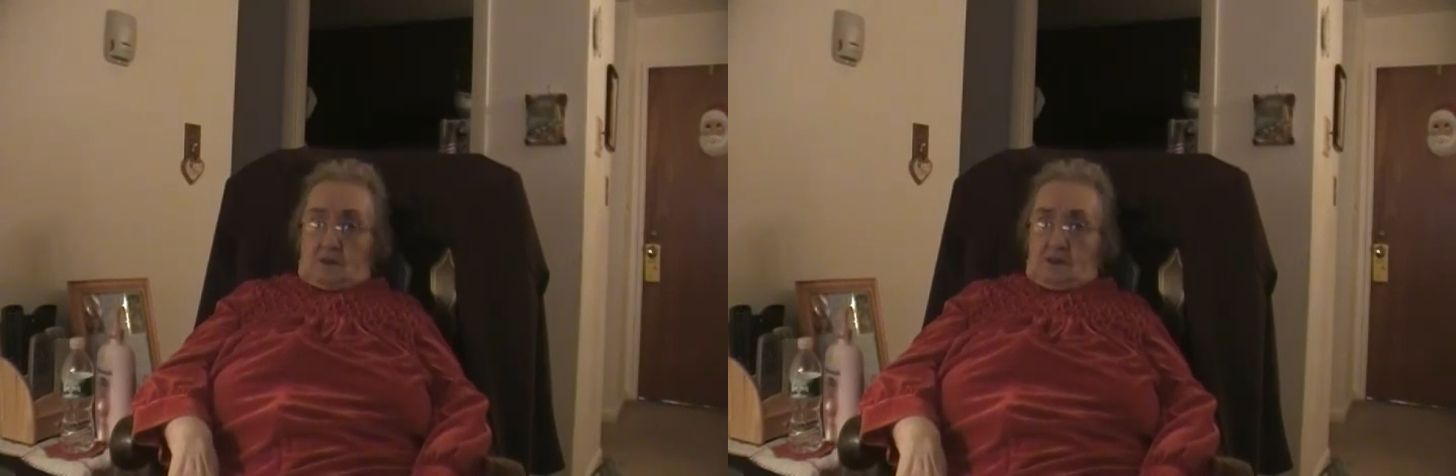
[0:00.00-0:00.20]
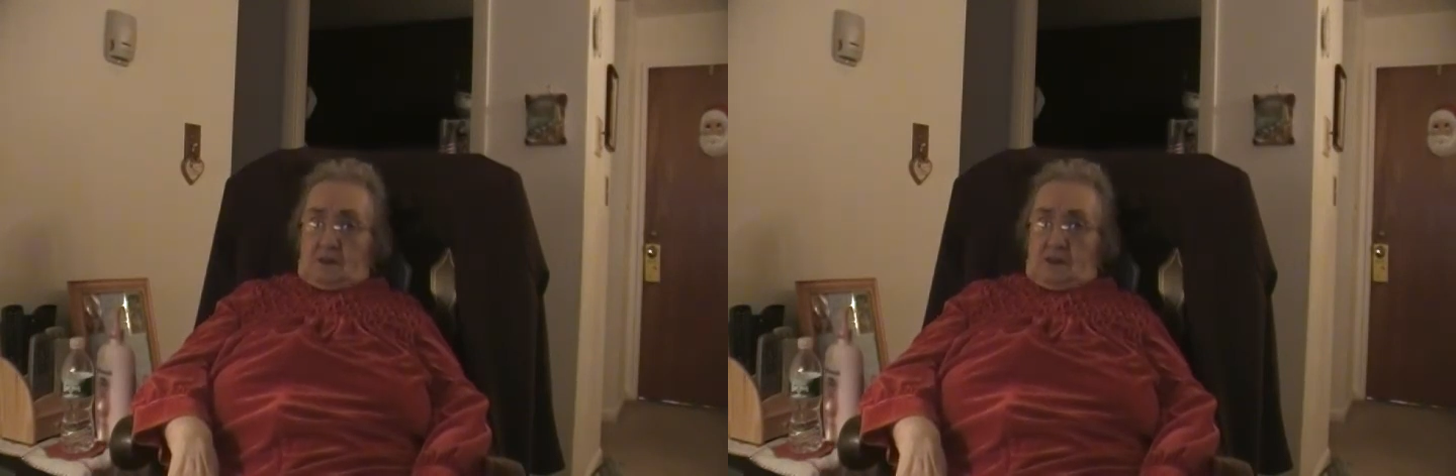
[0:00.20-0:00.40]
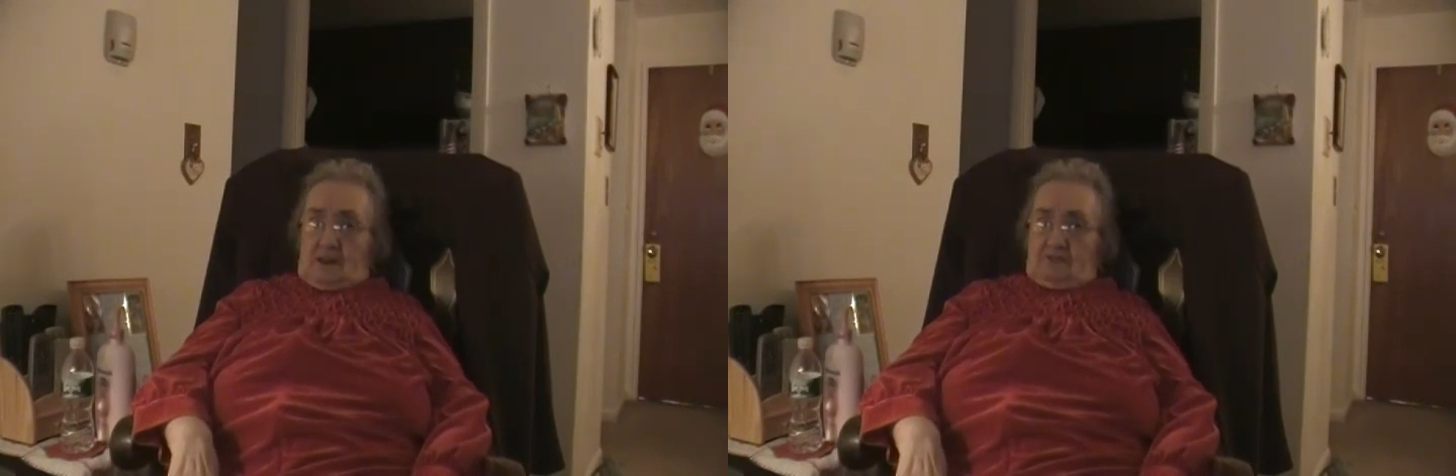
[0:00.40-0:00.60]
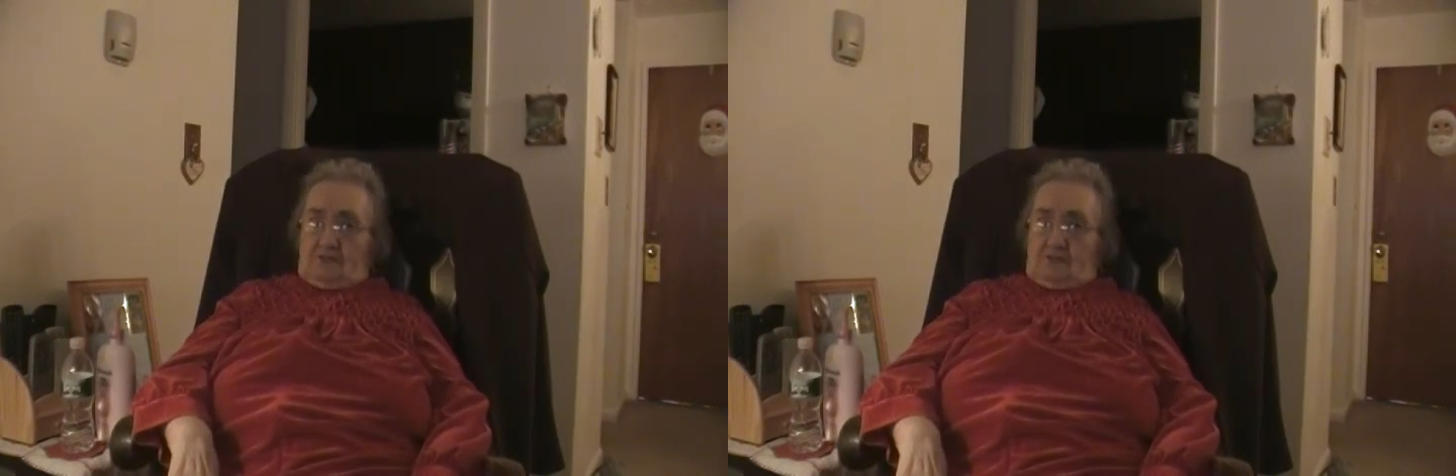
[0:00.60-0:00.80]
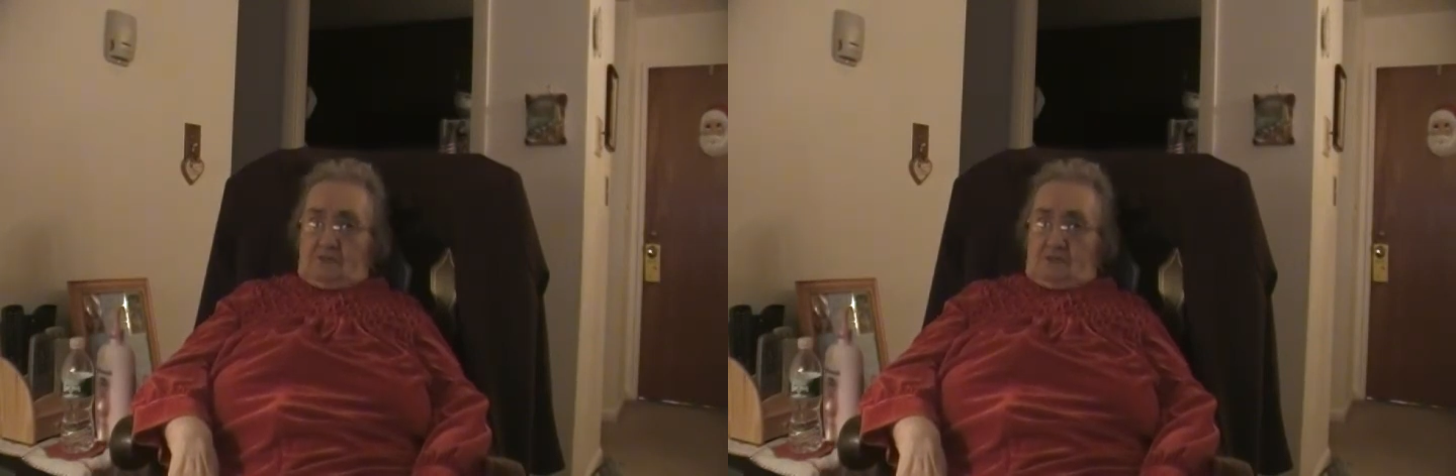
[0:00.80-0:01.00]
and
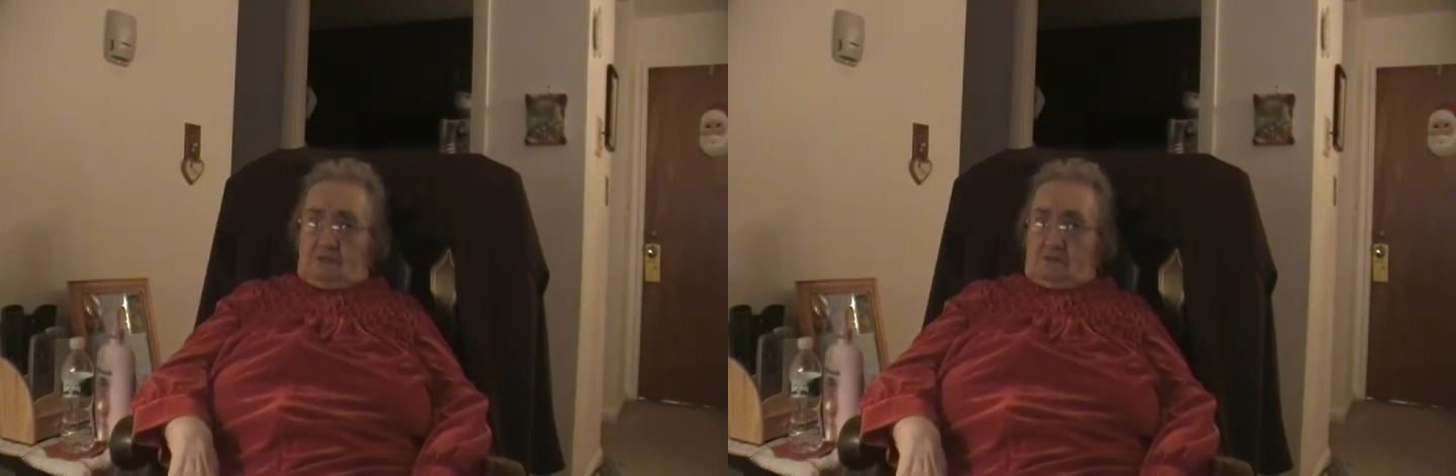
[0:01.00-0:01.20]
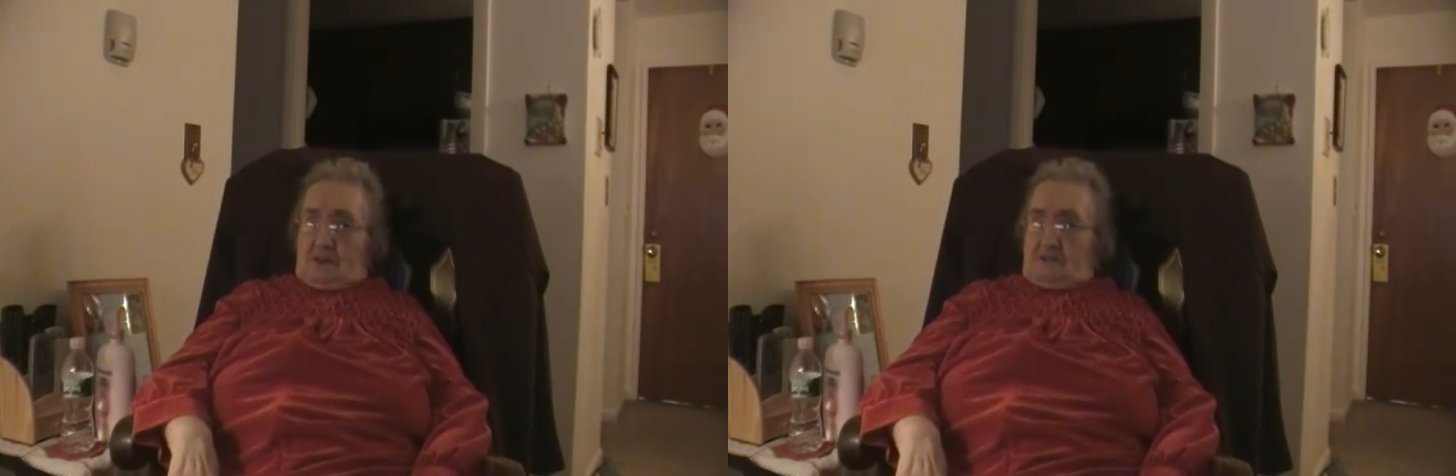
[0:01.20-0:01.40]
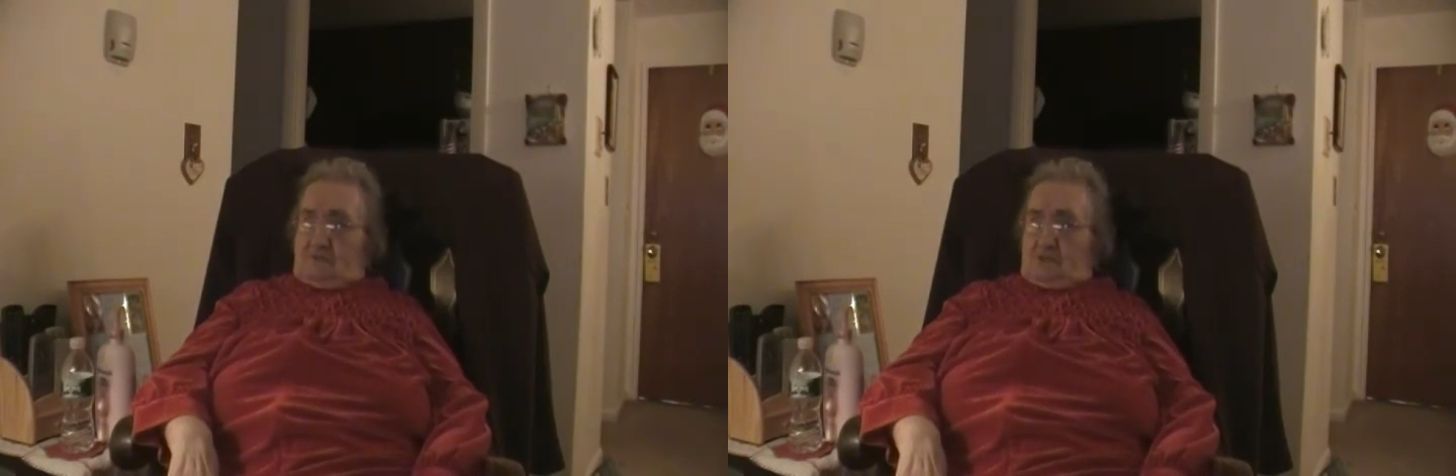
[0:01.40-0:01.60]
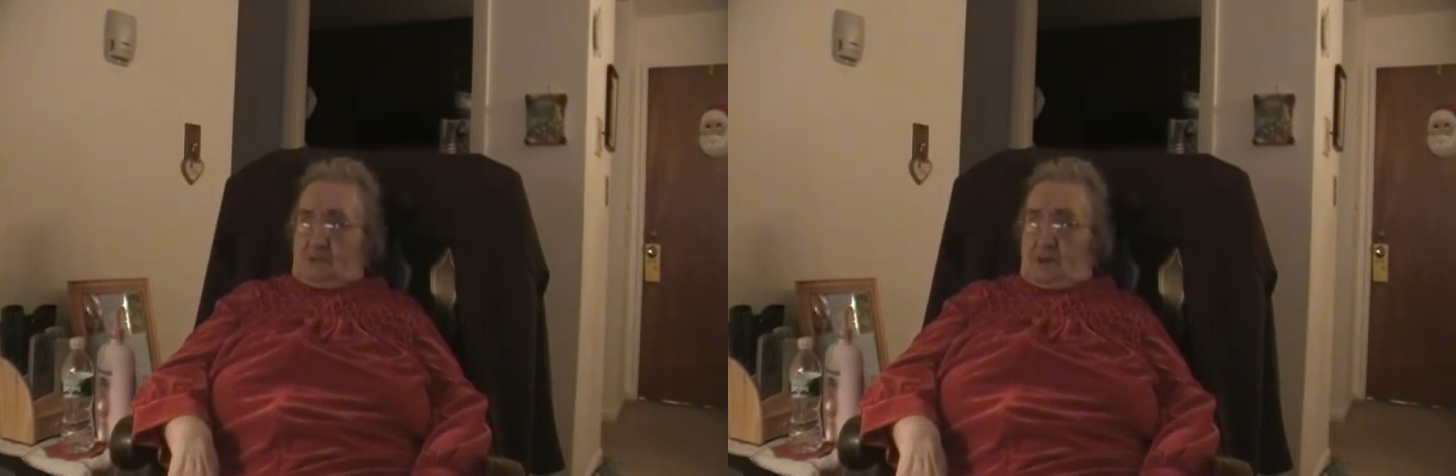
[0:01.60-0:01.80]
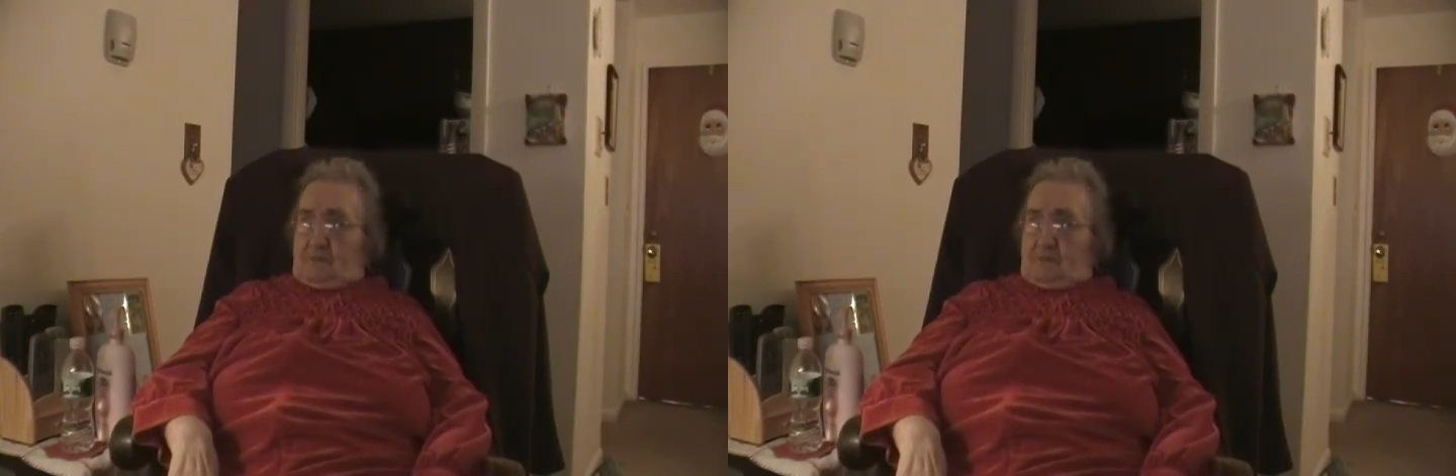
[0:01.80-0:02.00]
after a
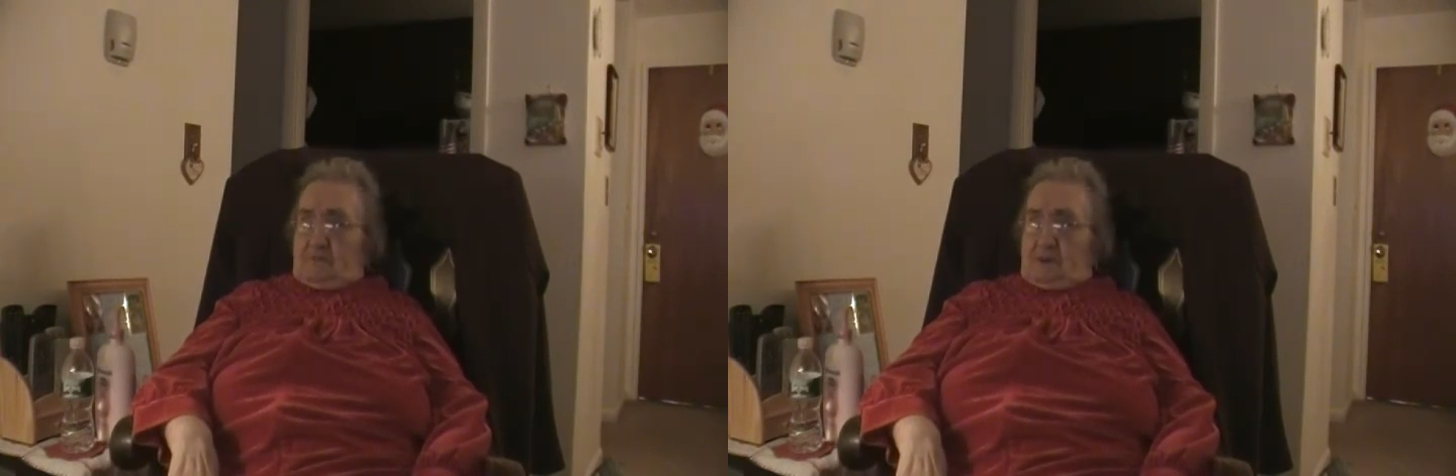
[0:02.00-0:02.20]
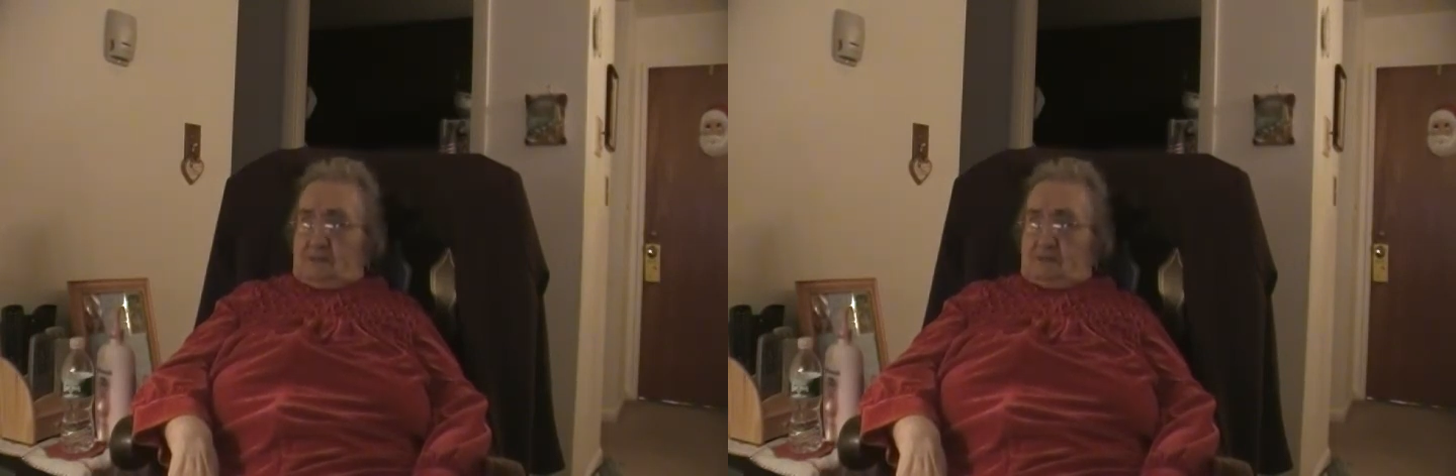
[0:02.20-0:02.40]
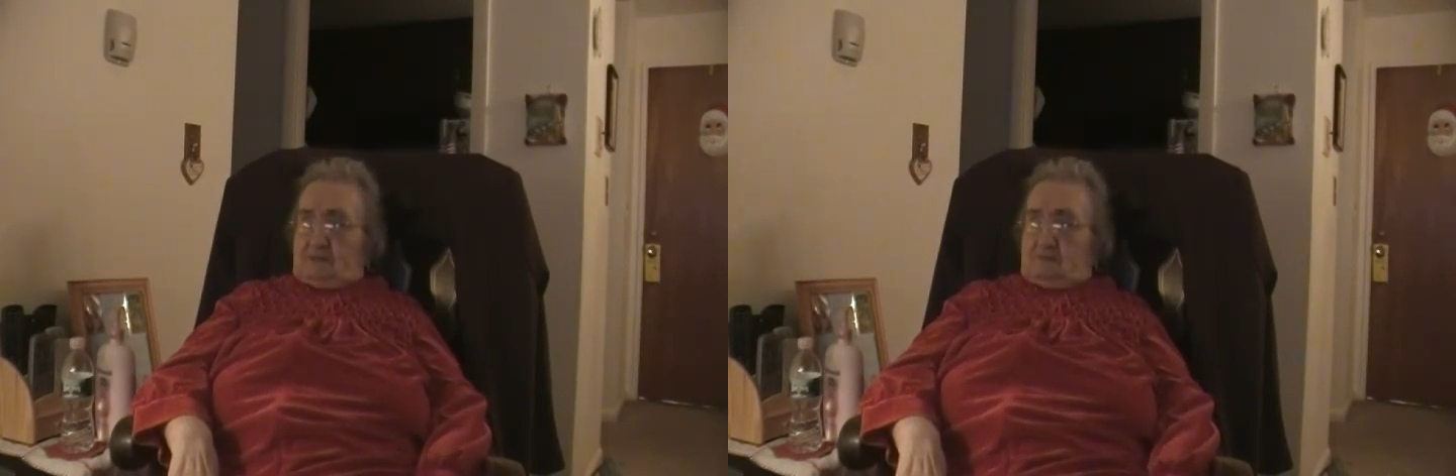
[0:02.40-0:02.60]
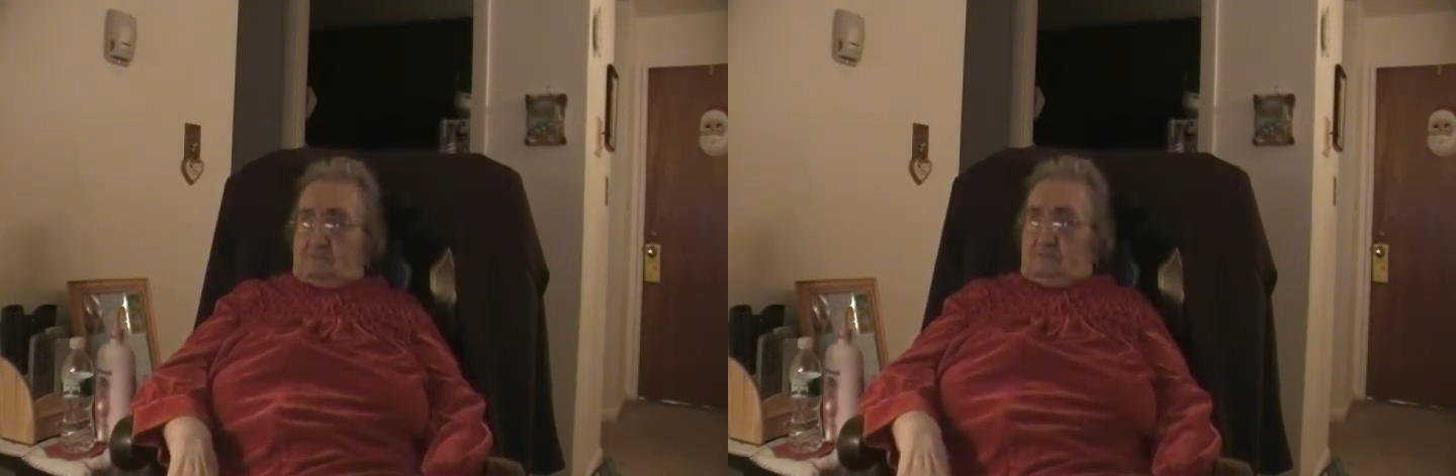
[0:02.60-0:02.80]
couple of months,